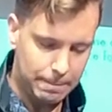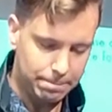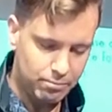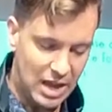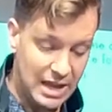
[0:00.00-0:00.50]

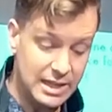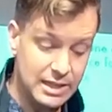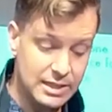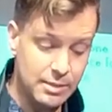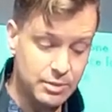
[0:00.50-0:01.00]
and is
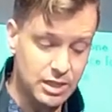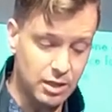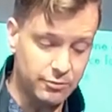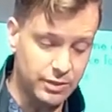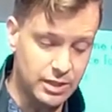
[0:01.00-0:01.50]
himself
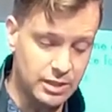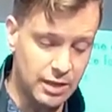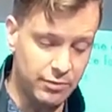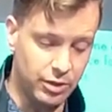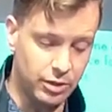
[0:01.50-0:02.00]
its
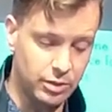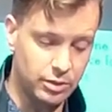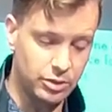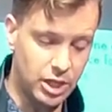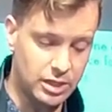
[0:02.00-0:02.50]
Savior.
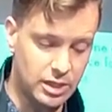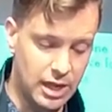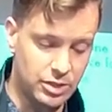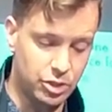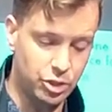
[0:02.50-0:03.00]
Just
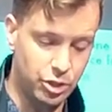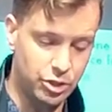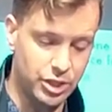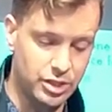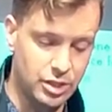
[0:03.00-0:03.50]
as the church
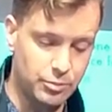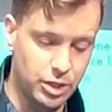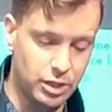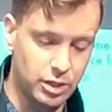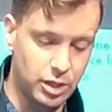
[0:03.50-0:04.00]
is
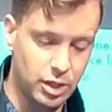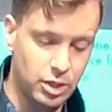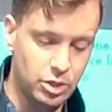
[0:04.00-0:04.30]
subject to